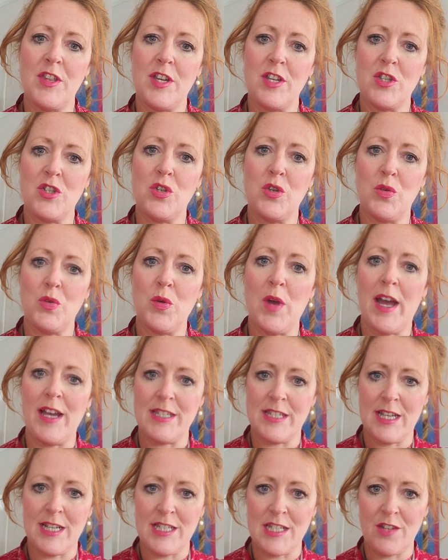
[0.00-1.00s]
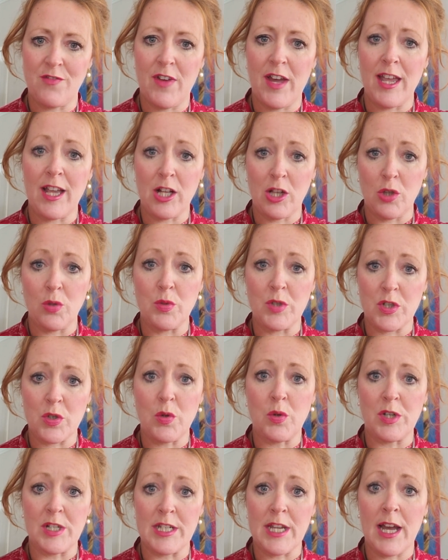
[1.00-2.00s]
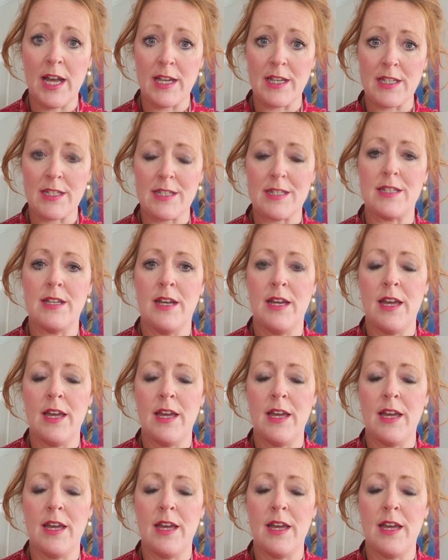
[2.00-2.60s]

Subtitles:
to identify close contacts,